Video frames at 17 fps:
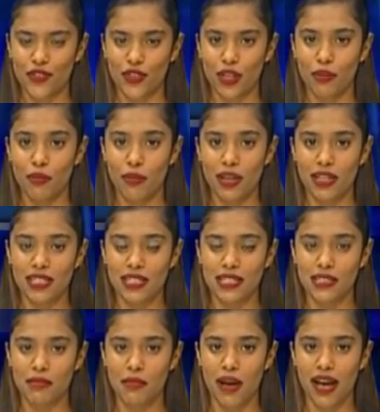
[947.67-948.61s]
the
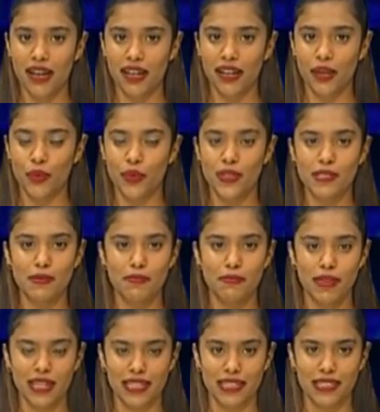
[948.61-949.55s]
commodities market, it was a
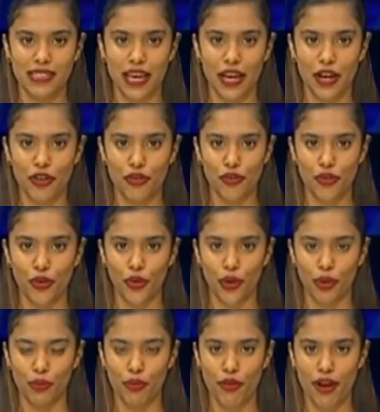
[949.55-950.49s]
mixed day. Crude
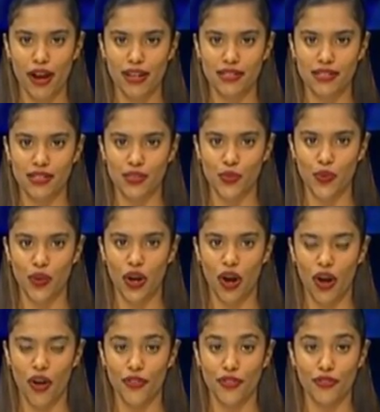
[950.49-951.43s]
oil prices were
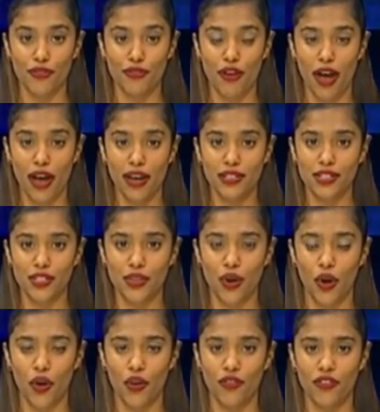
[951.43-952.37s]
on the rise to
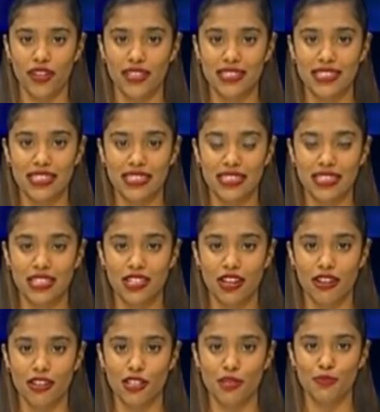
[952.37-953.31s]
over
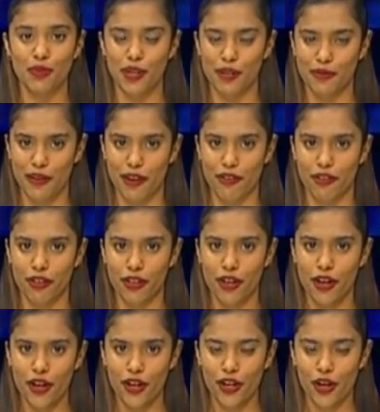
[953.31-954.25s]
$60 per barrel.
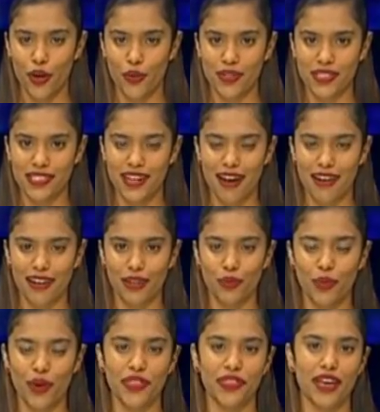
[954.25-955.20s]
Gold was down at
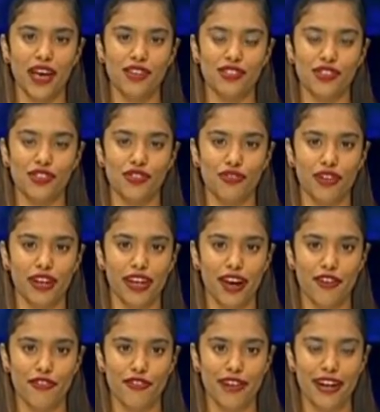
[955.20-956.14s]

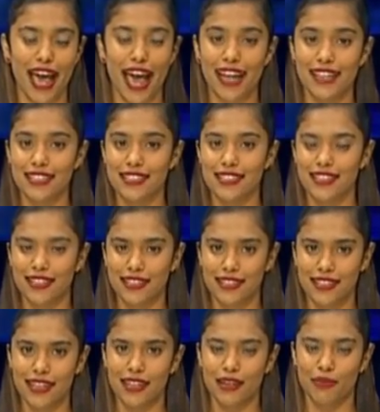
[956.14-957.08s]

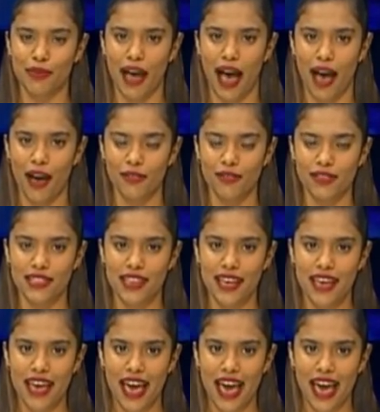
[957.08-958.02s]
$1,316 per ounce.
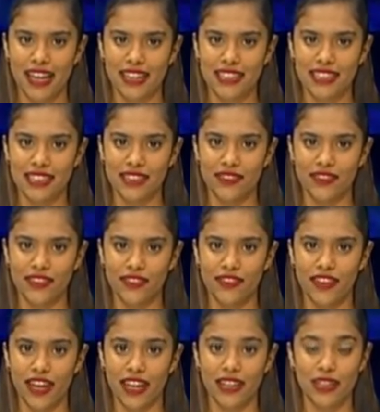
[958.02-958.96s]
And silver
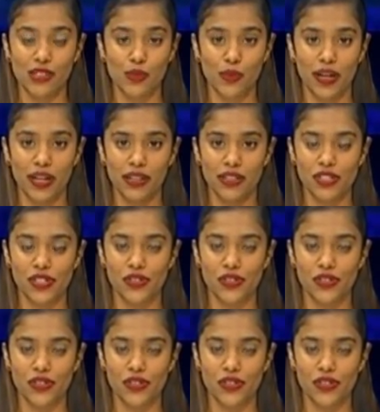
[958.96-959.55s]
fell as well to